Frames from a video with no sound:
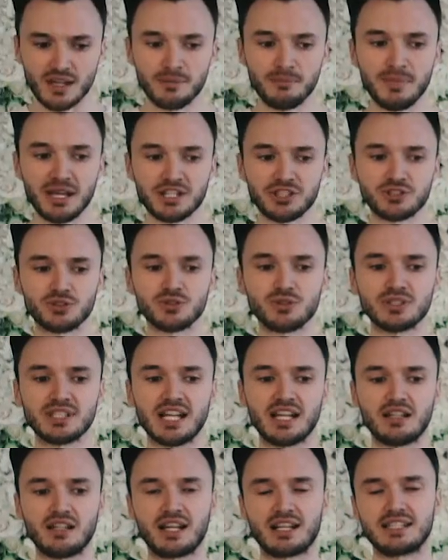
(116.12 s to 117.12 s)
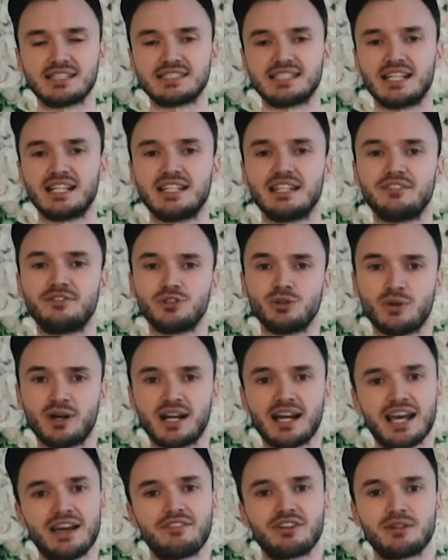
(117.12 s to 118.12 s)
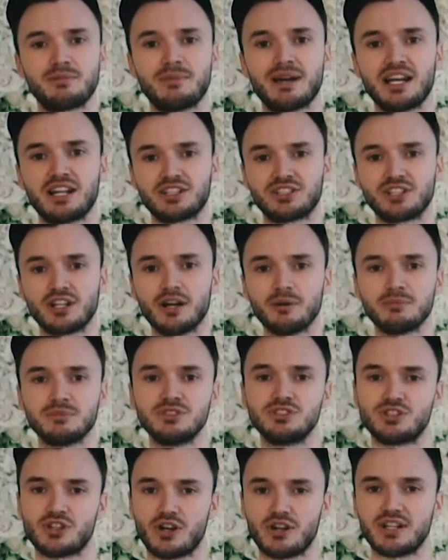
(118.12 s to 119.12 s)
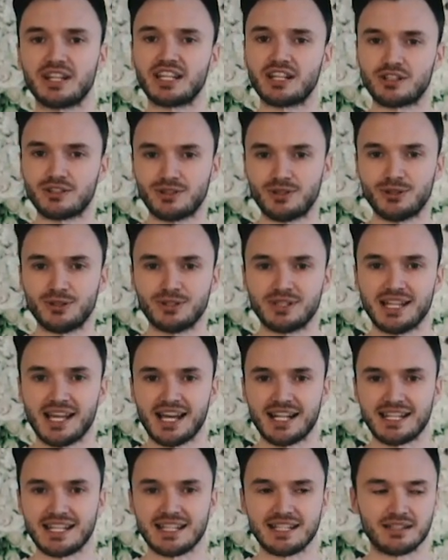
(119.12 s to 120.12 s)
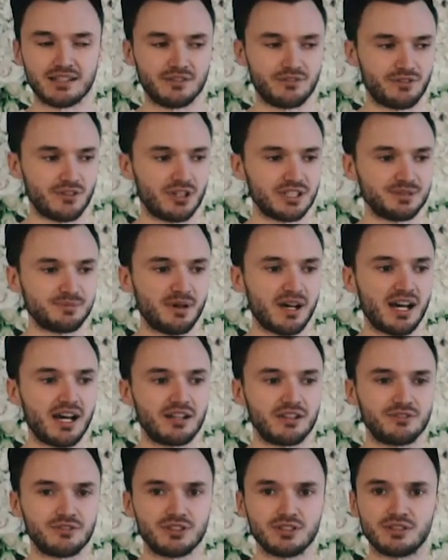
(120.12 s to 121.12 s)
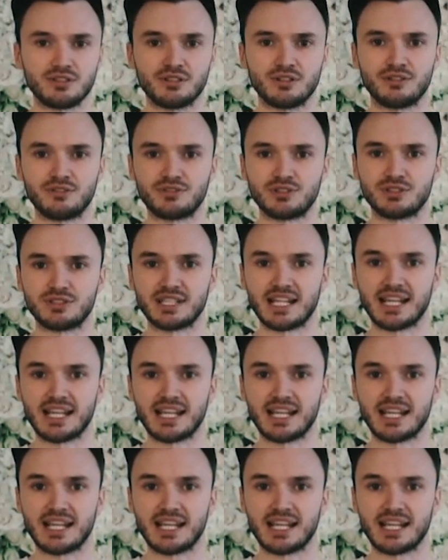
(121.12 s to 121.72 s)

make sure that, like I said, if you are having a mashup, don't include that in the first part of your of your